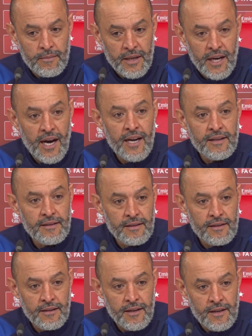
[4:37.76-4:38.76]
behind
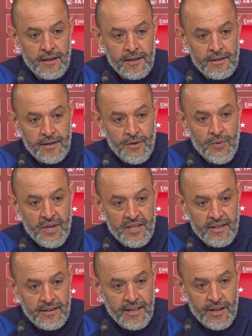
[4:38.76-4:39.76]
the
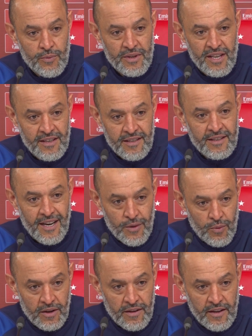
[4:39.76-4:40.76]
reason that we didn't
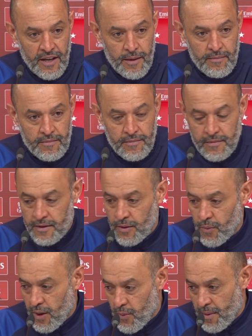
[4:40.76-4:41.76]
start well the game,
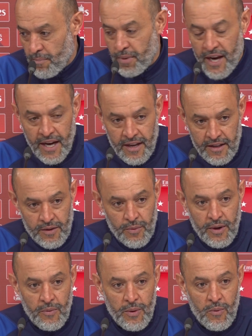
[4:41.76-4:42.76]
the way we planned it, the
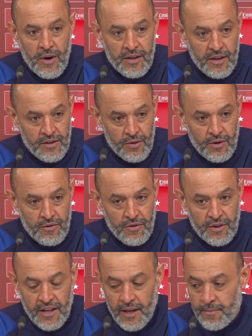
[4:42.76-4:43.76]
way we wanted to go
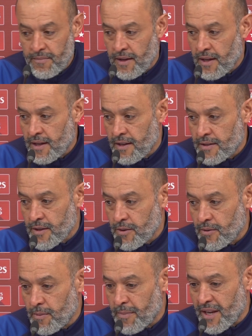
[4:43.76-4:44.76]
for the game.
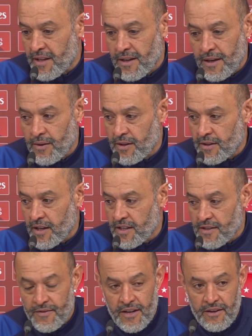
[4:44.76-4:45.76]
So we made our
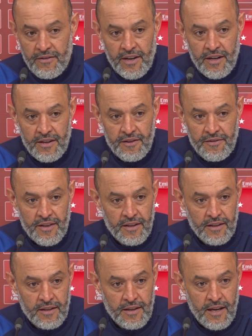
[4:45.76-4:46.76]
task very, very
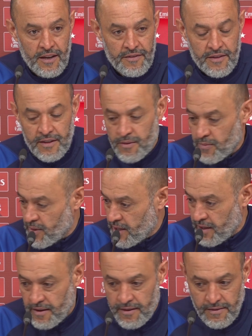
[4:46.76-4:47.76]
difficult. After
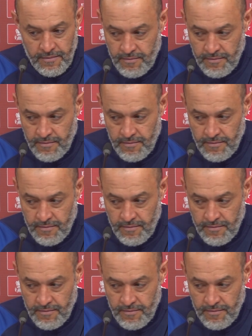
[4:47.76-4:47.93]
we